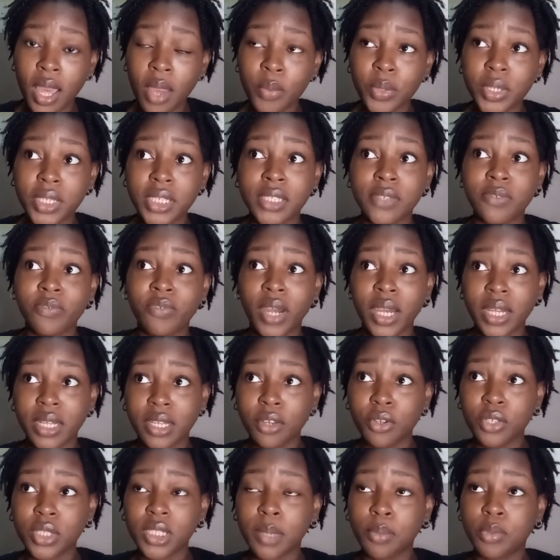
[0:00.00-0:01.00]
which is Friday,
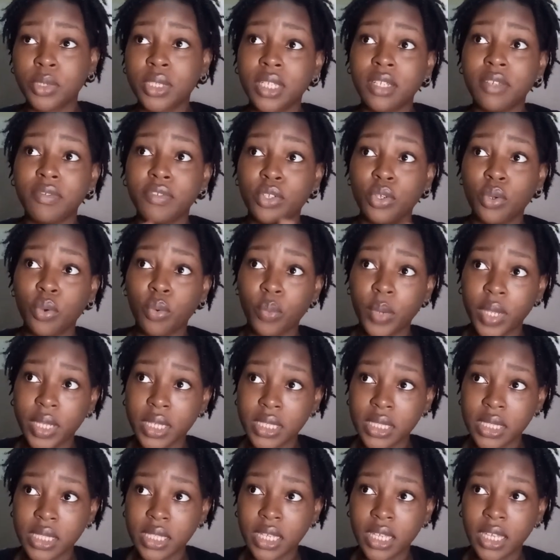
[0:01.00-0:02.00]
because I posted a video on
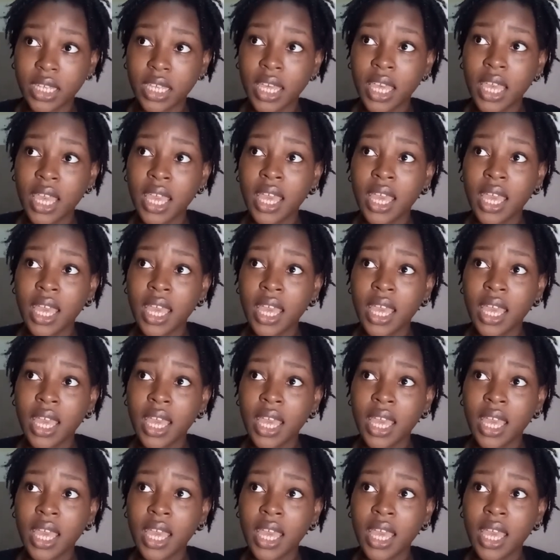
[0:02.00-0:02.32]
Wednesday.